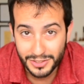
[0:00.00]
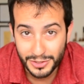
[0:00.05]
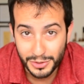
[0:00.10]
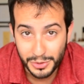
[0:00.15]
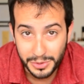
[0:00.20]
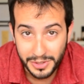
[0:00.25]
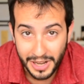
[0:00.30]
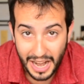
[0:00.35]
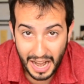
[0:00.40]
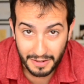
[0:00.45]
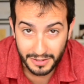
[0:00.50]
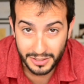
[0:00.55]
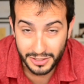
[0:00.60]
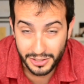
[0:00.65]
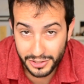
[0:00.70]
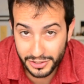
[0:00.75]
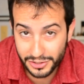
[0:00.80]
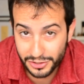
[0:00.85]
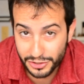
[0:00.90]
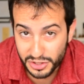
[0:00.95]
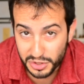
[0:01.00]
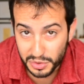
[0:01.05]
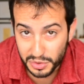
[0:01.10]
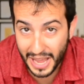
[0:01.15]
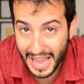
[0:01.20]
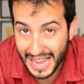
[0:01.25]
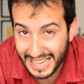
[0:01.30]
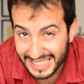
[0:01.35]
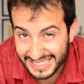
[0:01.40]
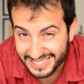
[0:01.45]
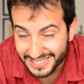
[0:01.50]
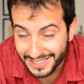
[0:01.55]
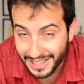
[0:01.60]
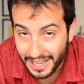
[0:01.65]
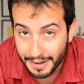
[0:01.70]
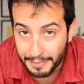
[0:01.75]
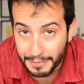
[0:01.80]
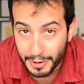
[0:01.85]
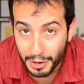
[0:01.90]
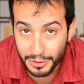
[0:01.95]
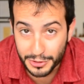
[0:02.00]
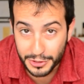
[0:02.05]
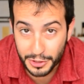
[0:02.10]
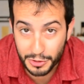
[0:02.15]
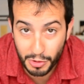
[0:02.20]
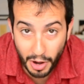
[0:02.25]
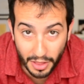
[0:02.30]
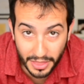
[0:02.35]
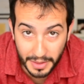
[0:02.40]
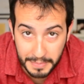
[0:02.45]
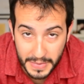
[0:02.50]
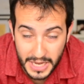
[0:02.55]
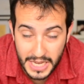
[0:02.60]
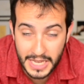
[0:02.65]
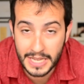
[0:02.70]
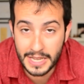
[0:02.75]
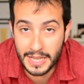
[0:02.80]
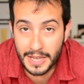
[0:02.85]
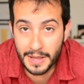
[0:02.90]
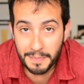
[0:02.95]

two characters act and I'm going to draw them.